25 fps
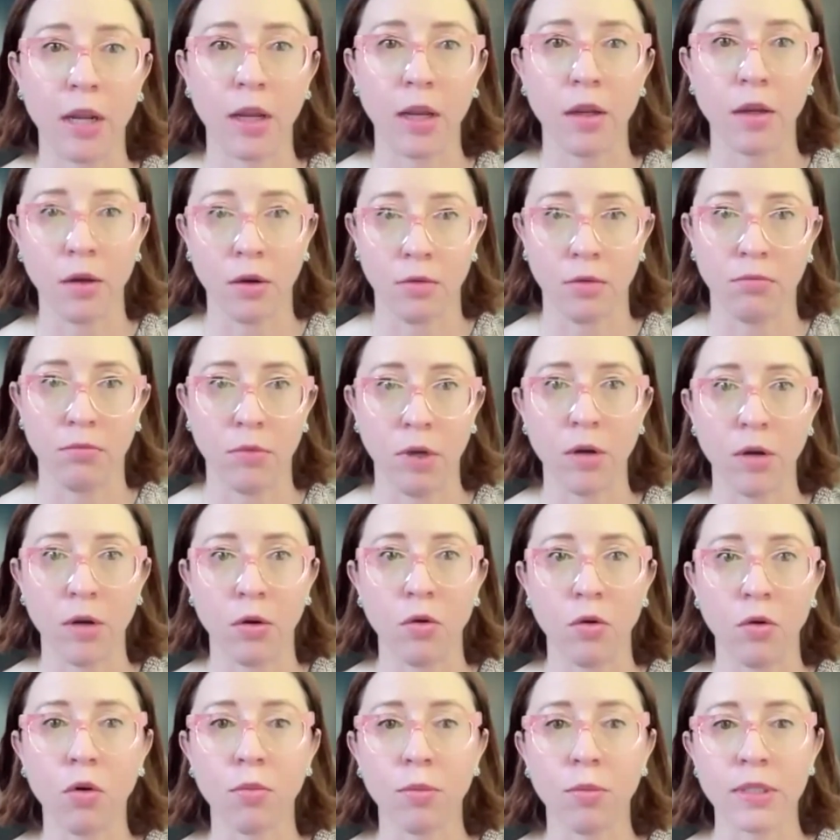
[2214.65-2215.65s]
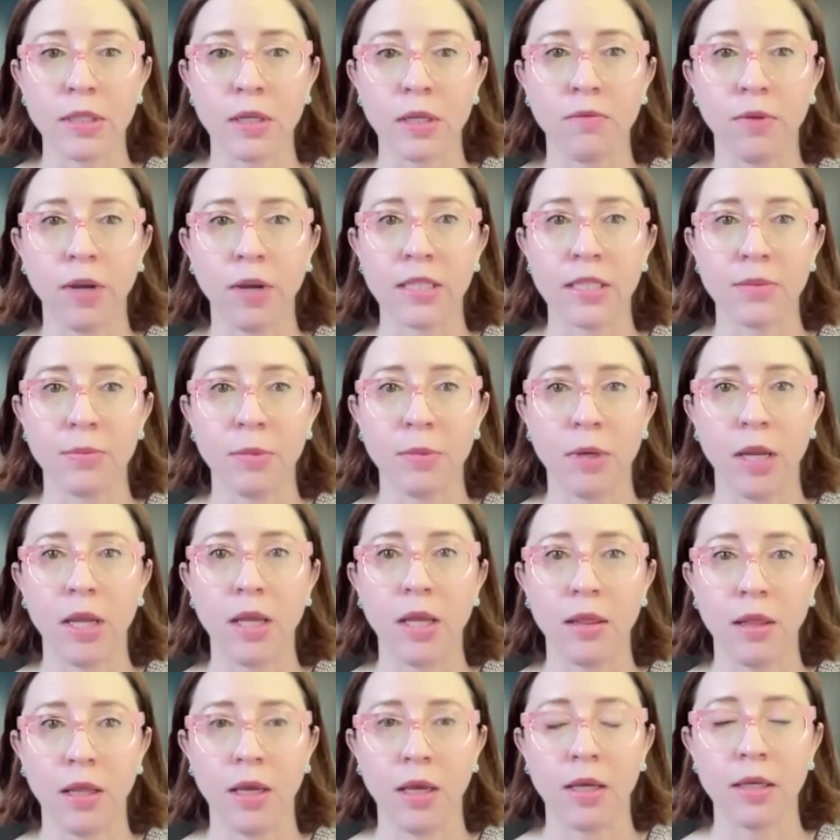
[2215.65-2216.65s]
an enormous investment
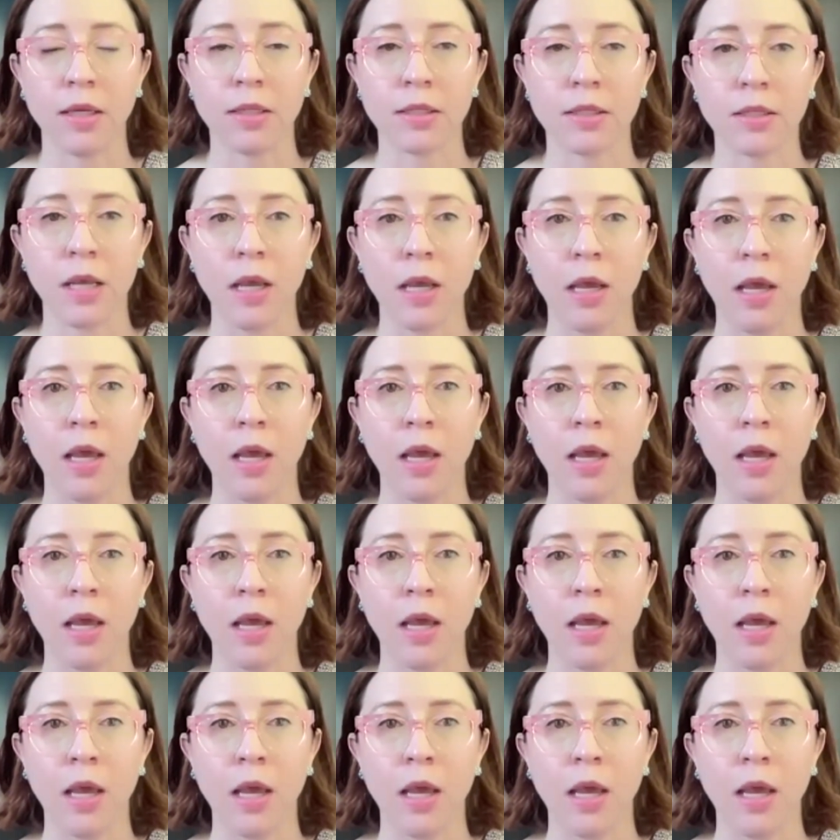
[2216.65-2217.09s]
in this.